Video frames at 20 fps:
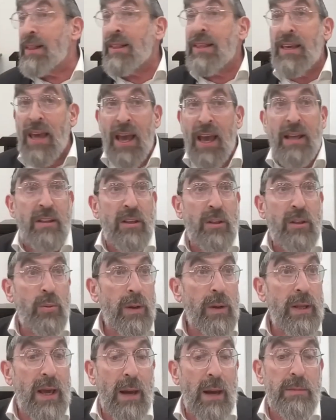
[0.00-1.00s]
at the end of
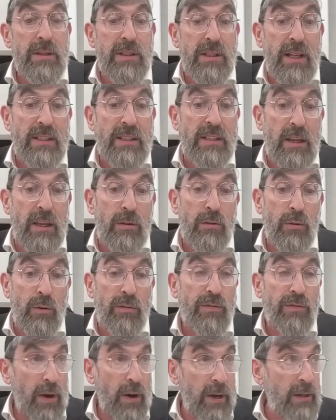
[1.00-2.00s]
20 Amos, let's say you do
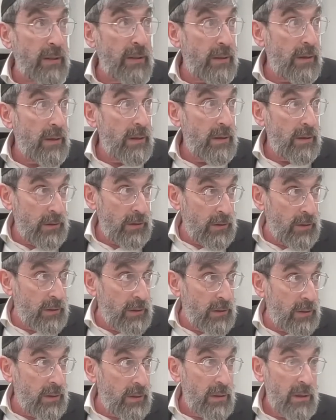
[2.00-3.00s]
find,
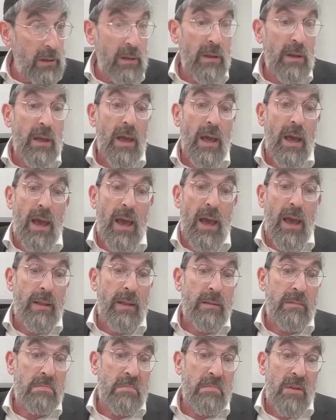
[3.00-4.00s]
good.
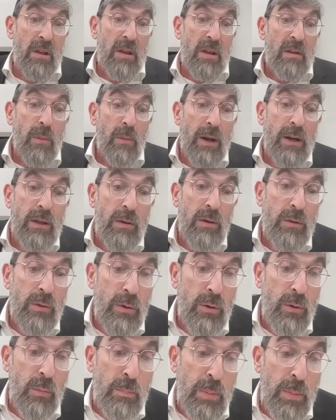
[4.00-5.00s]
And what do you
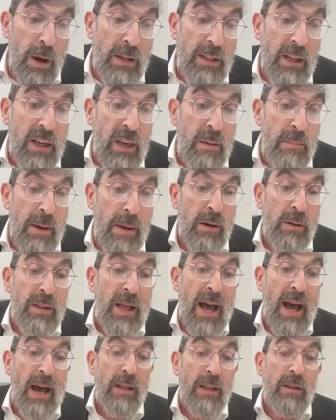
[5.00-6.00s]
do? Boy the
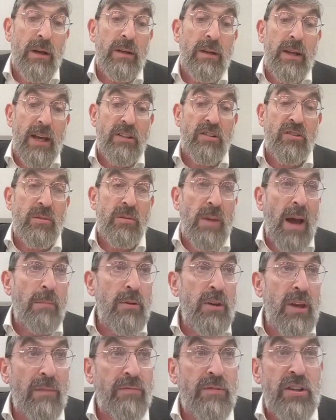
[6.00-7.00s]
Kimenu Lahalon Esrim
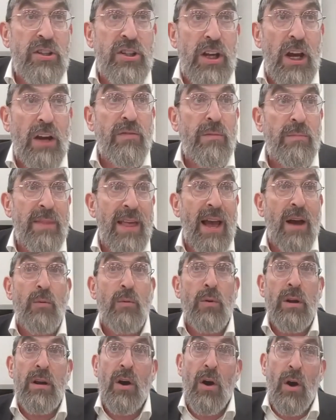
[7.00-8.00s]
Amma. You have to check from that
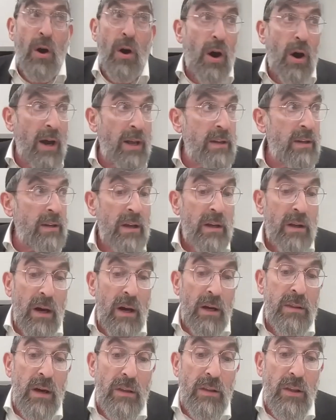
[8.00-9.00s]
one on
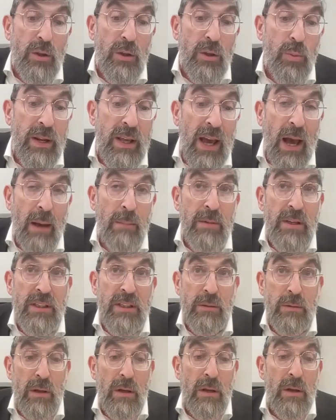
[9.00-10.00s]
another 20
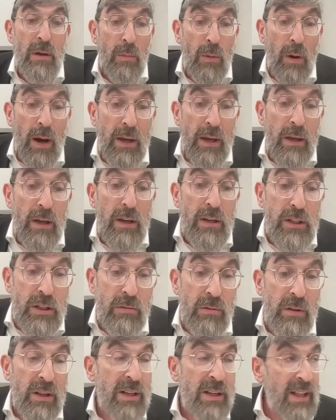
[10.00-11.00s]
Amos, right?
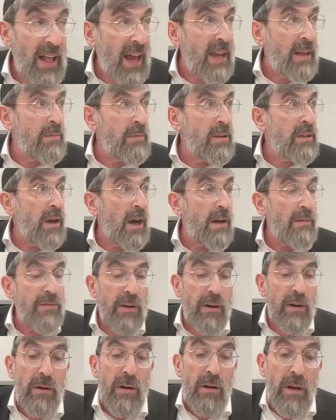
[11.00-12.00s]
Shavala Glayim
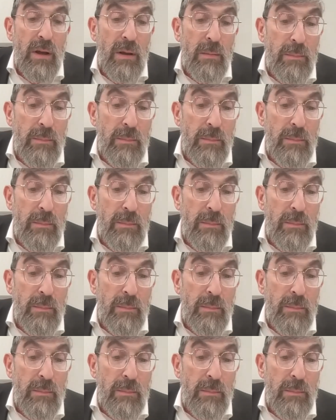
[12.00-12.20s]
Medavar,